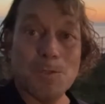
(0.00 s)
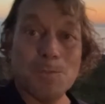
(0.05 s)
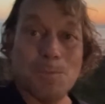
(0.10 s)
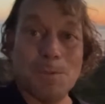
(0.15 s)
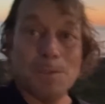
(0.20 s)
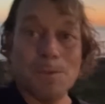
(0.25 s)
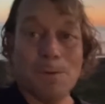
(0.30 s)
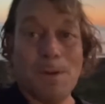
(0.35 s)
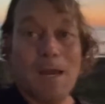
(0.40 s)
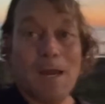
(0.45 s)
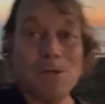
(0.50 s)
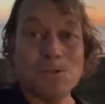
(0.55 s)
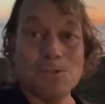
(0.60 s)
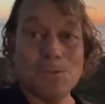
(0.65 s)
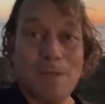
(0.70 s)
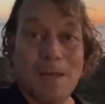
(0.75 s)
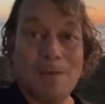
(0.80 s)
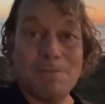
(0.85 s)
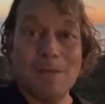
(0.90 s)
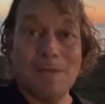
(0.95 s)
but they're actually
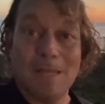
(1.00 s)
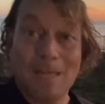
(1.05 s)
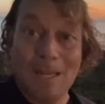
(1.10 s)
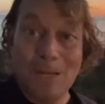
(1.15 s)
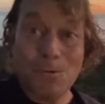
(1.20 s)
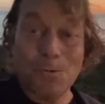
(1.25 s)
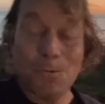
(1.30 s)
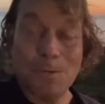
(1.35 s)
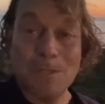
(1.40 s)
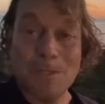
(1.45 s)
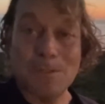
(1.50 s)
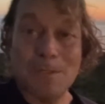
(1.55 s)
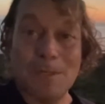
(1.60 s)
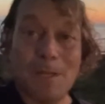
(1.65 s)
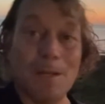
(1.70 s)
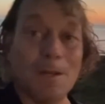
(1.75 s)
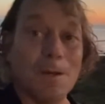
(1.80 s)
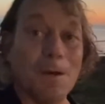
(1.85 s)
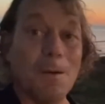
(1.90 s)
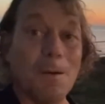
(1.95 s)
having an increase in
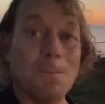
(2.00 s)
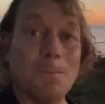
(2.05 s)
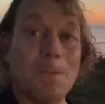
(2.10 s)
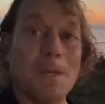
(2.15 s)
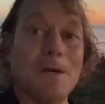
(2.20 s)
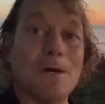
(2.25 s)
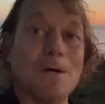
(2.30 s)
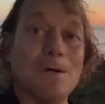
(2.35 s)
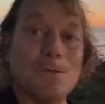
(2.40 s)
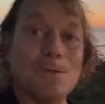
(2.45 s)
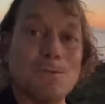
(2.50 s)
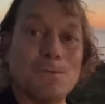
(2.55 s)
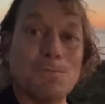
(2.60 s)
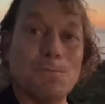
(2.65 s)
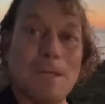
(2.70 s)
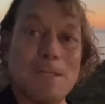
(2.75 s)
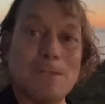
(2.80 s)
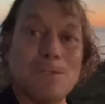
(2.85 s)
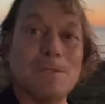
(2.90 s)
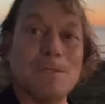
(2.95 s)
income because
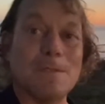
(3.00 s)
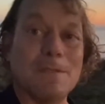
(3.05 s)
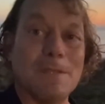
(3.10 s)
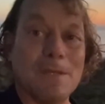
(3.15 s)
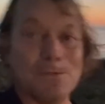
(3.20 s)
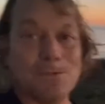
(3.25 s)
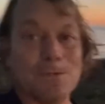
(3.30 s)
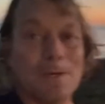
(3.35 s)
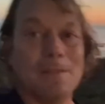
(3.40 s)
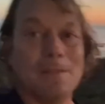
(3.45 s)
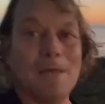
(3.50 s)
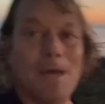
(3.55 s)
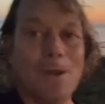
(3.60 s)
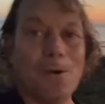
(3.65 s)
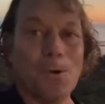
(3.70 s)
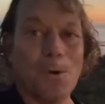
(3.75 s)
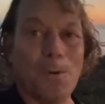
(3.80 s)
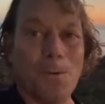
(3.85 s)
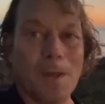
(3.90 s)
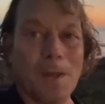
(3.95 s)
rents and things like that are
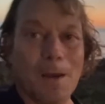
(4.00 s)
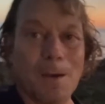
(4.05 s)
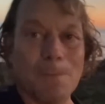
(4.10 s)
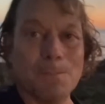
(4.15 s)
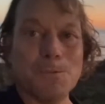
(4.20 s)
going up.